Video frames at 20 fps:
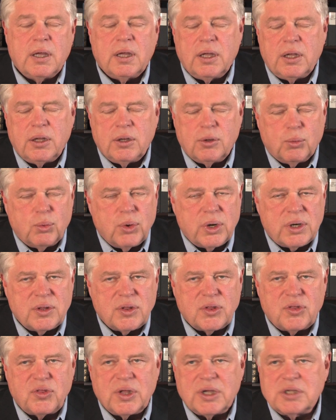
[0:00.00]
You know, one of
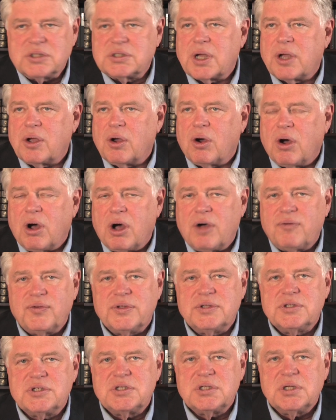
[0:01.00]
the things I
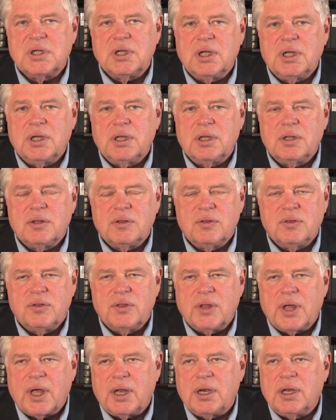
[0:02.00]
often see
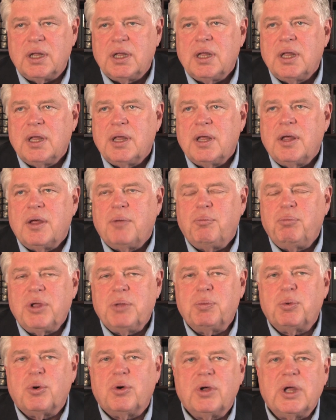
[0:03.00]
that
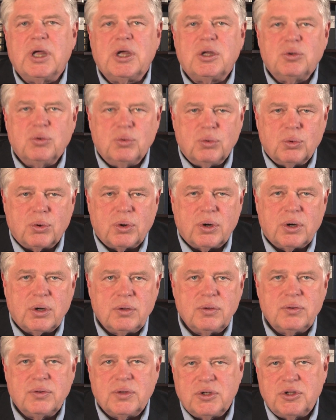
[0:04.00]
people ignore
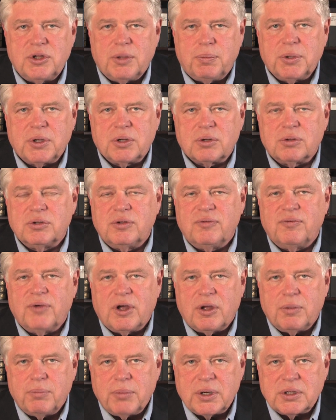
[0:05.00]
the typical
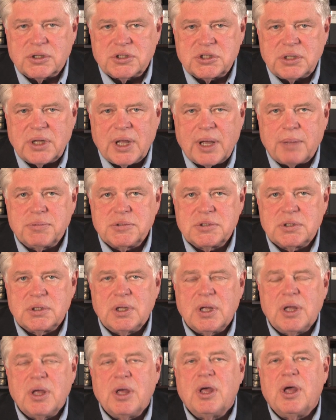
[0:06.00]
developmental steps,
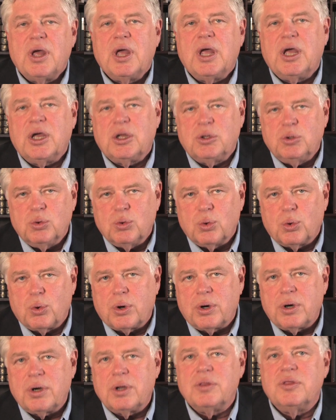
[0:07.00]

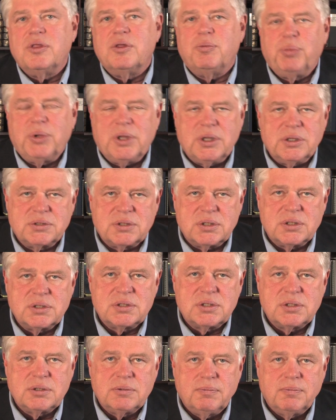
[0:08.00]
ignore the pieces,